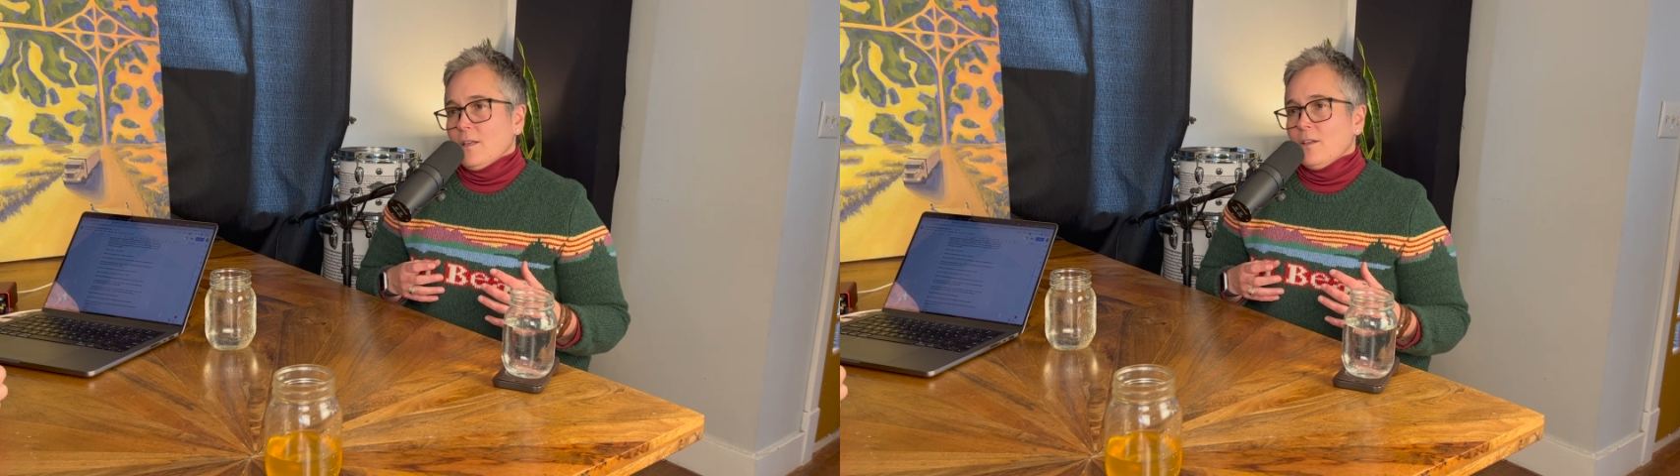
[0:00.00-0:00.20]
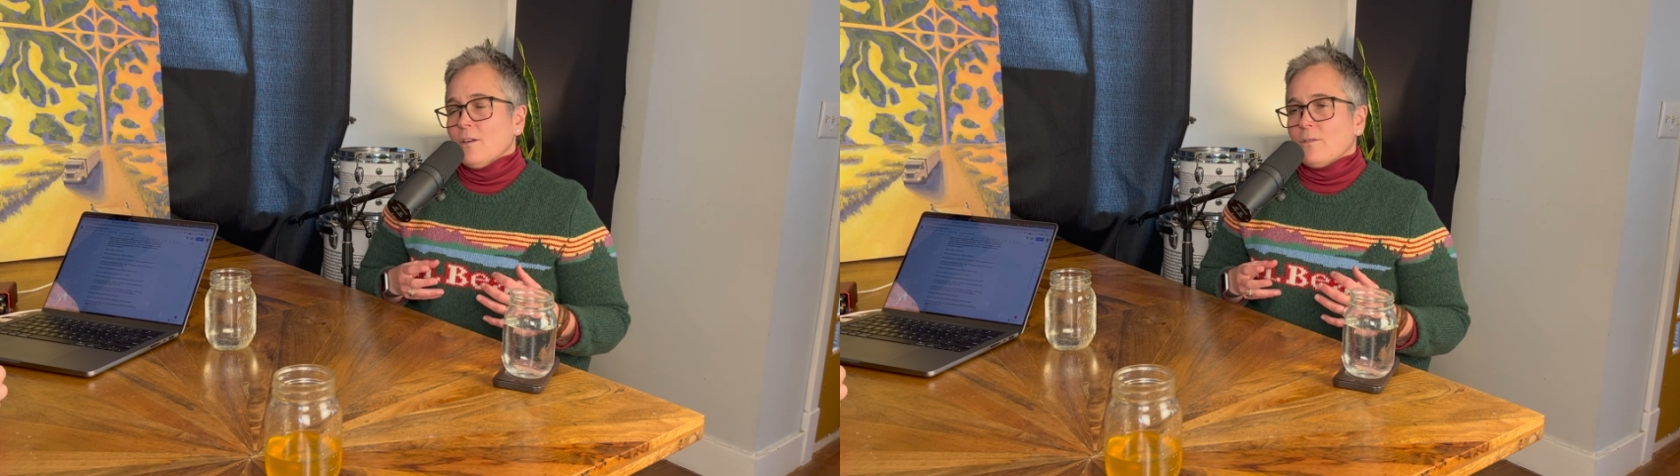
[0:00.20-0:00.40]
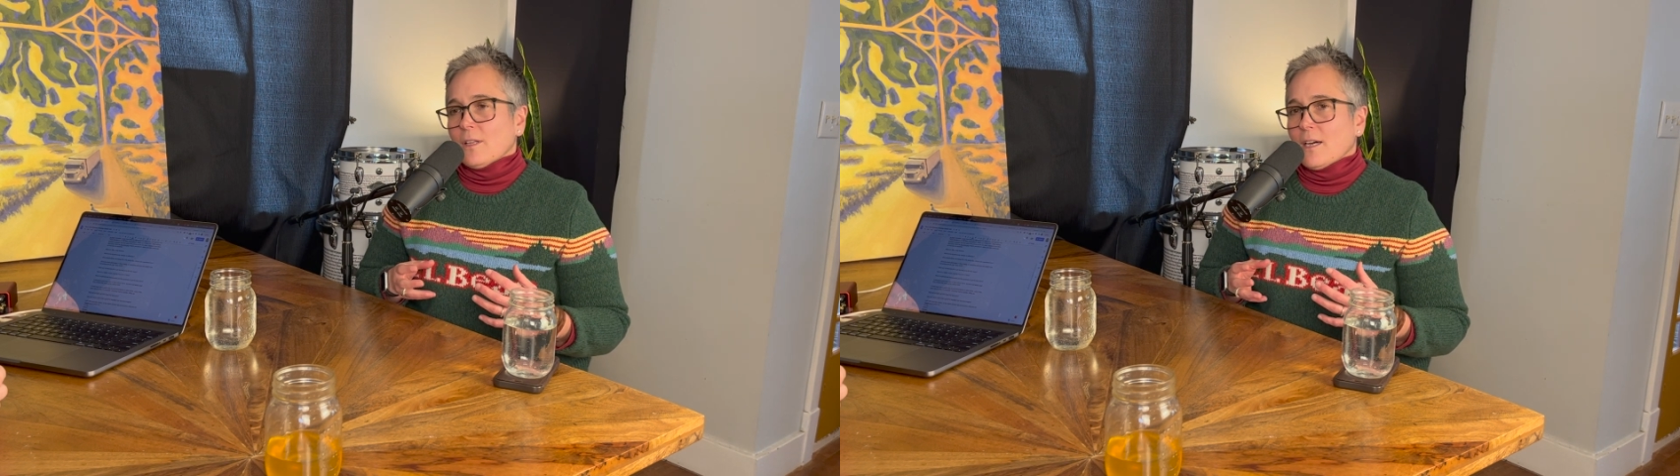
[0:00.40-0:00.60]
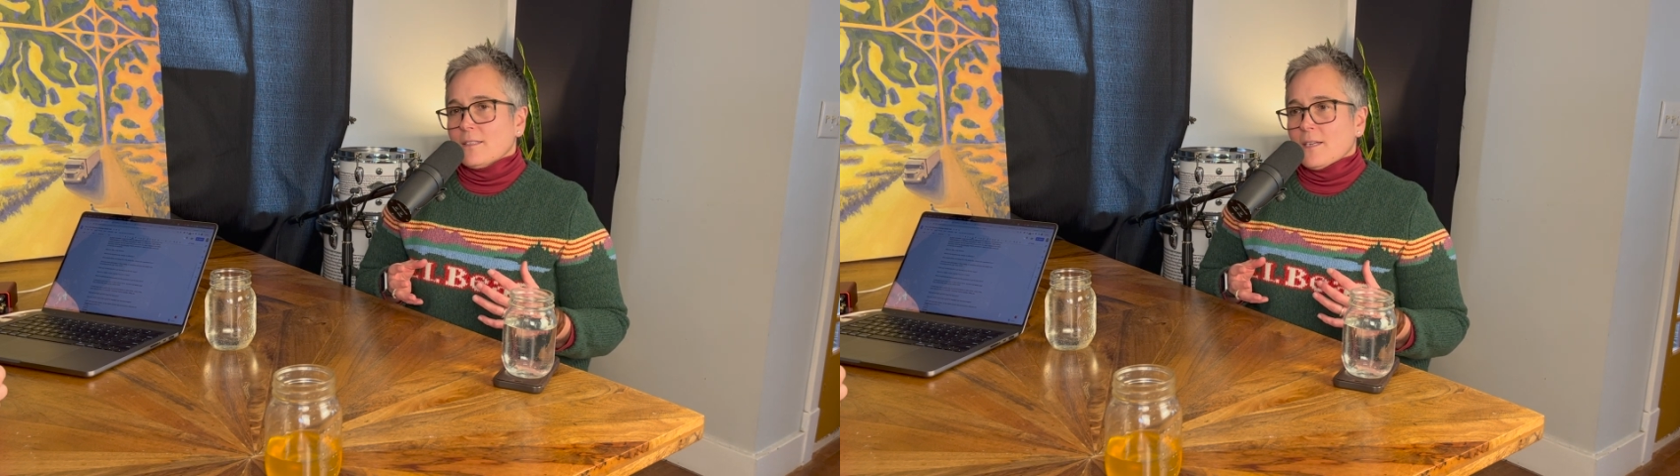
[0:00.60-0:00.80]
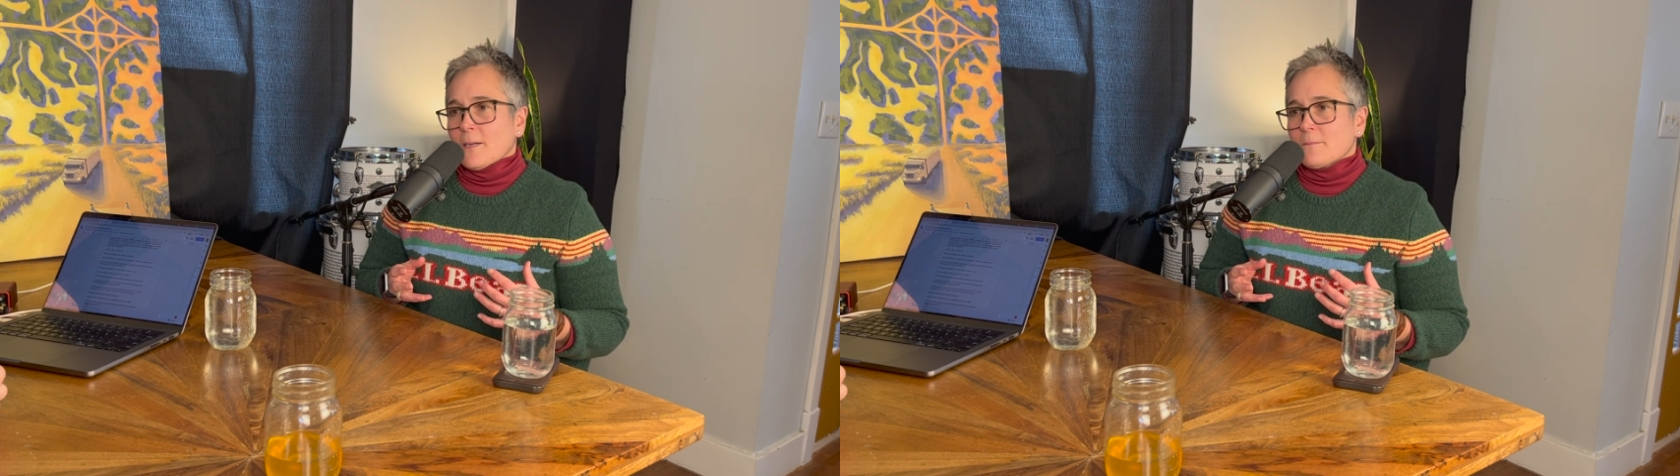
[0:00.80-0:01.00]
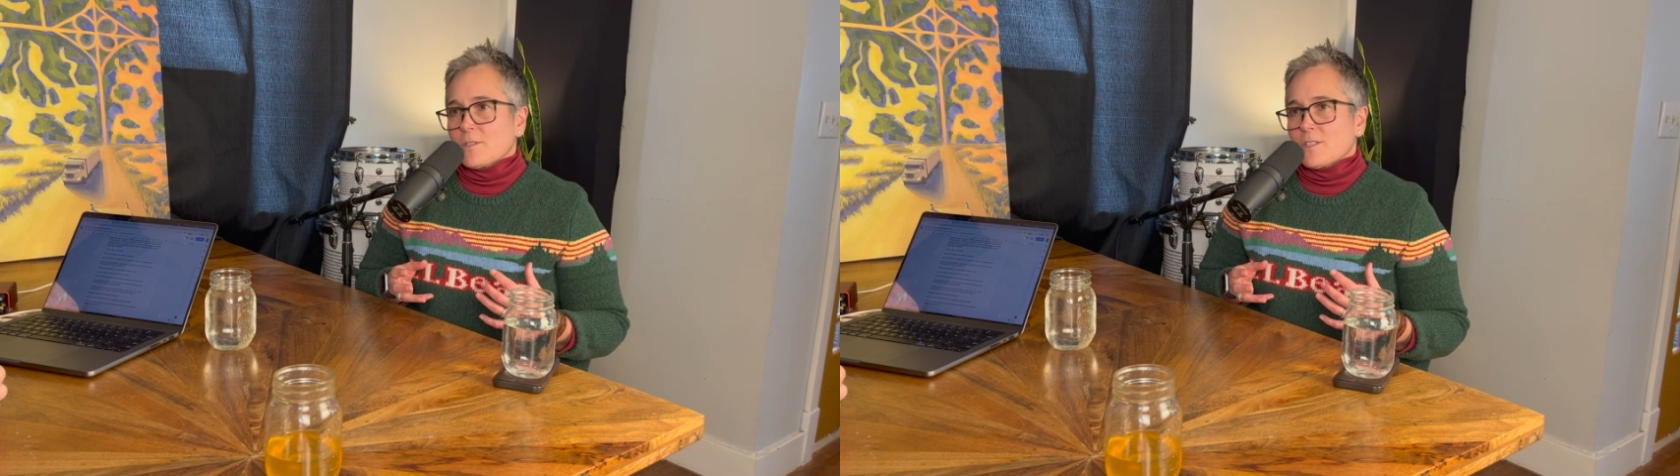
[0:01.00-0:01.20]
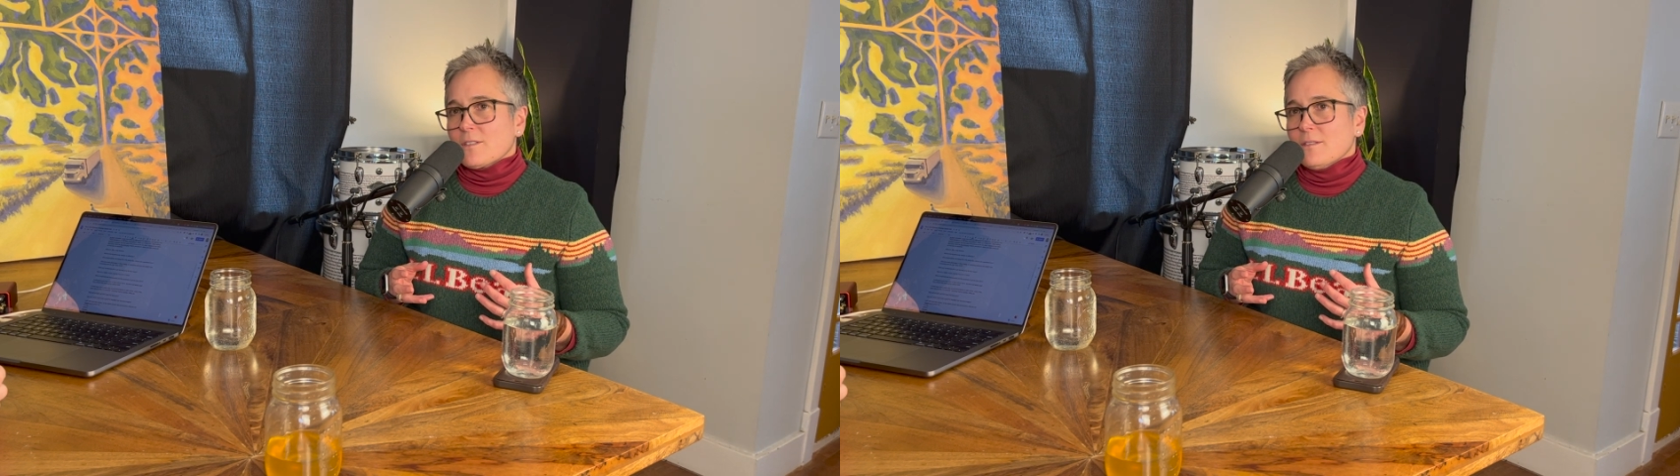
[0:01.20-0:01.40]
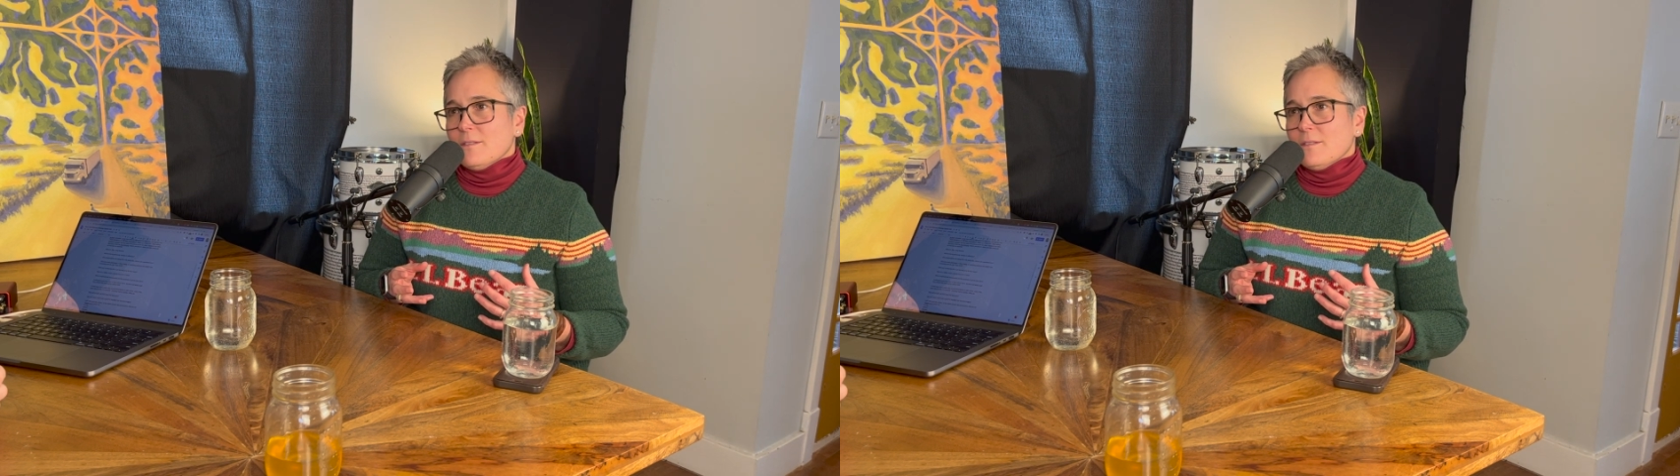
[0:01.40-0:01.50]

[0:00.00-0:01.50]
a lot of times